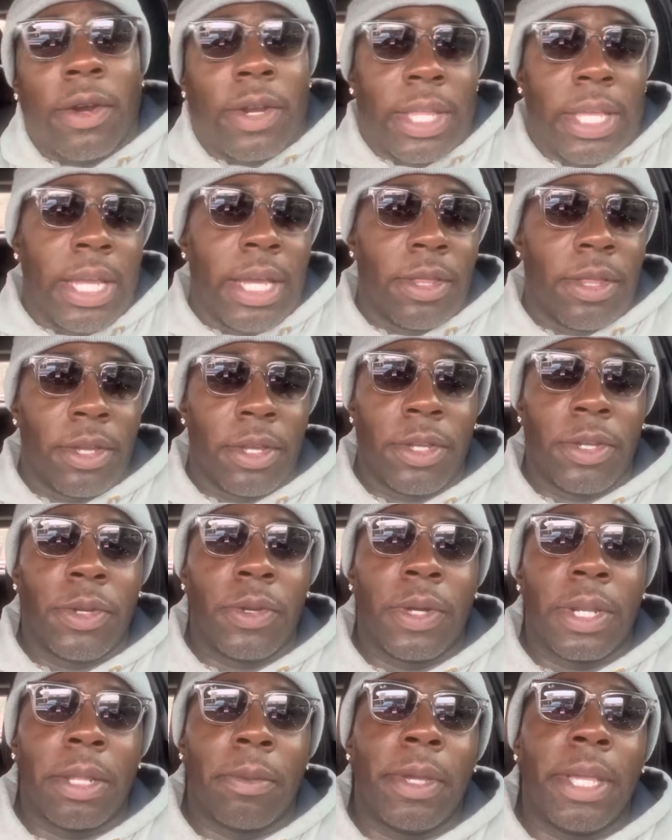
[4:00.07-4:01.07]
the other. You
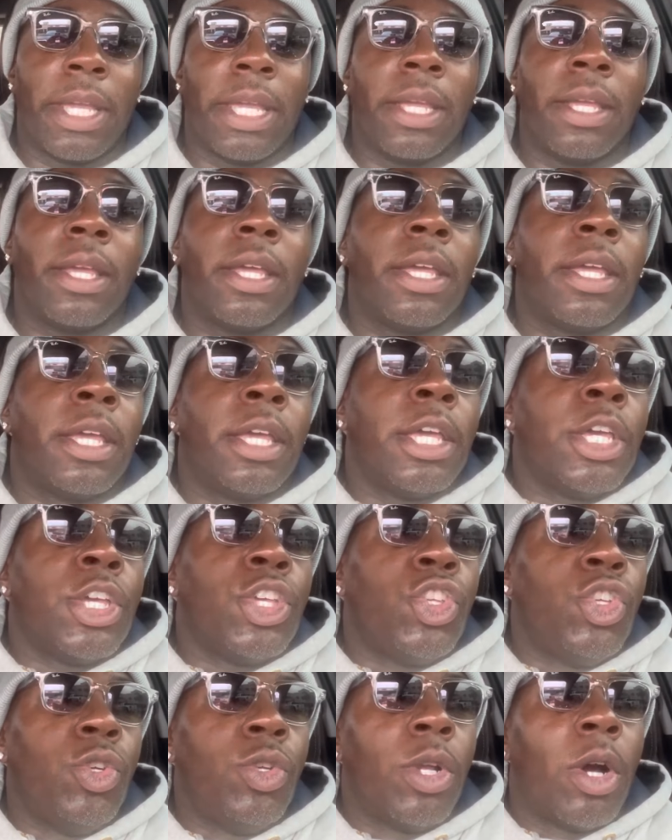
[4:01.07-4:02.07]
know what I mean?
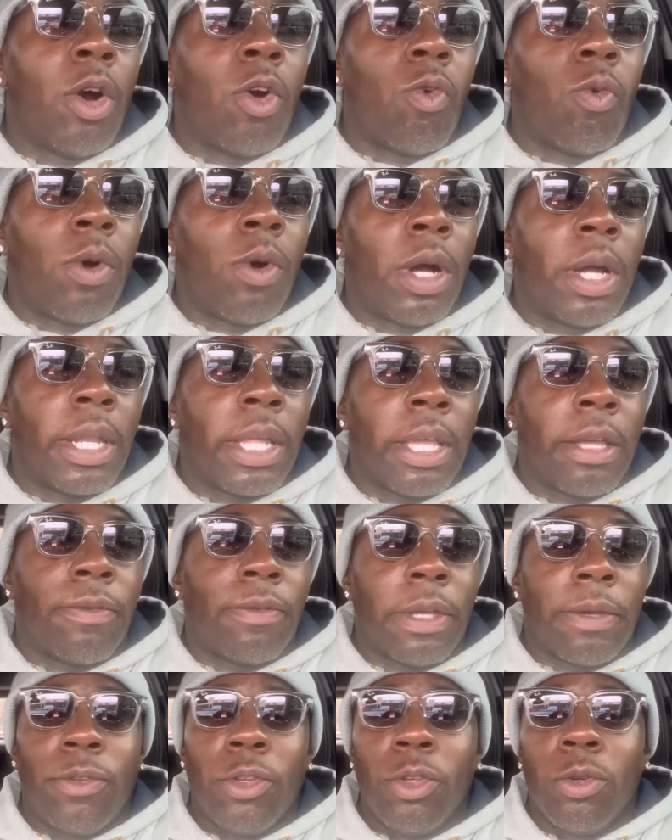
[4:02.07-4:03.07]
You don't want,
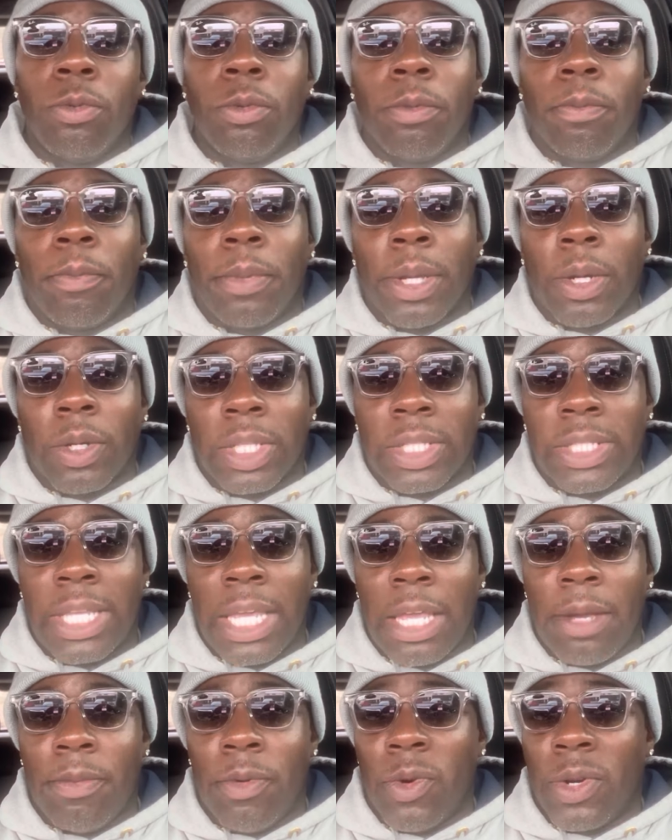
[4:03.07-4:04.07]
if you build a
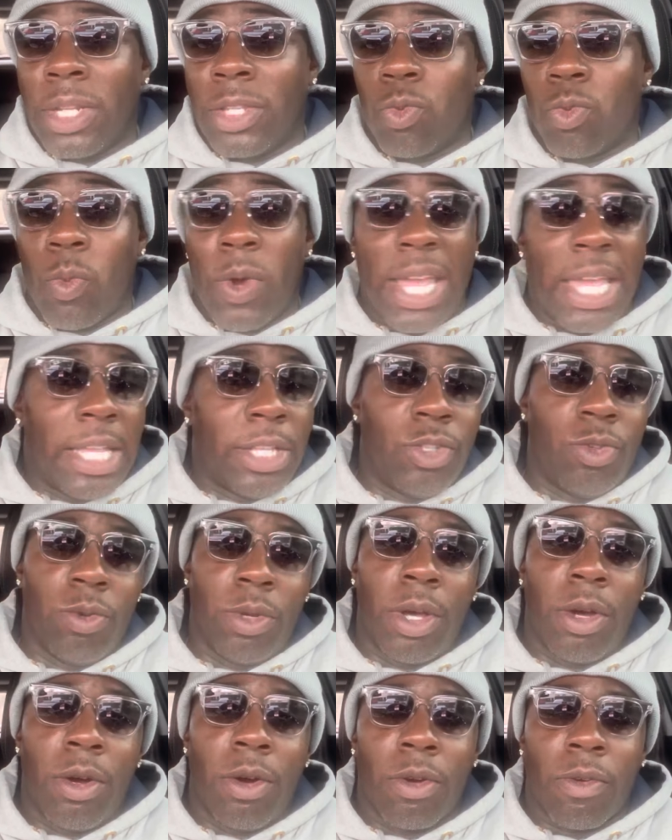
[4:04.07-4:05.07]
table and it's way too
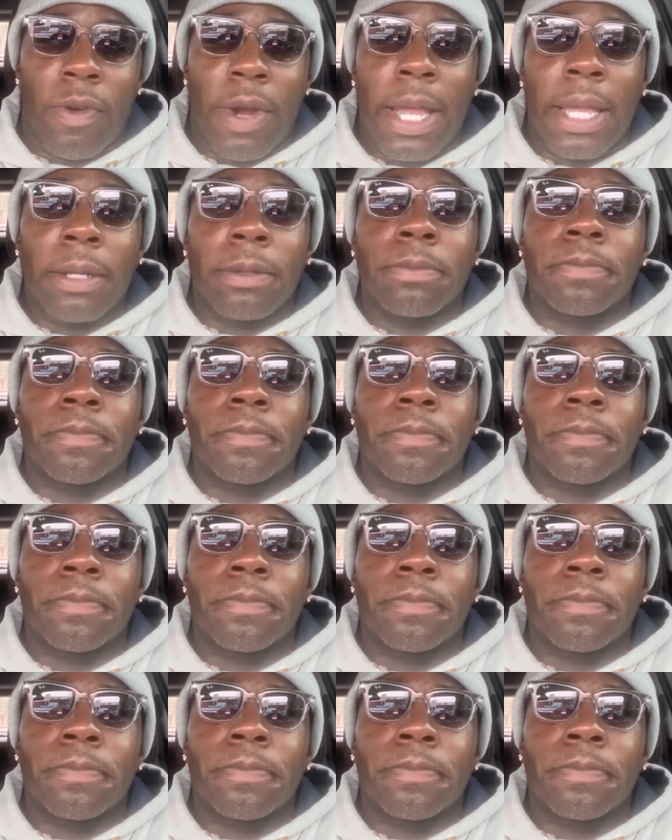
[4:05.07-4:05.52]
long, right?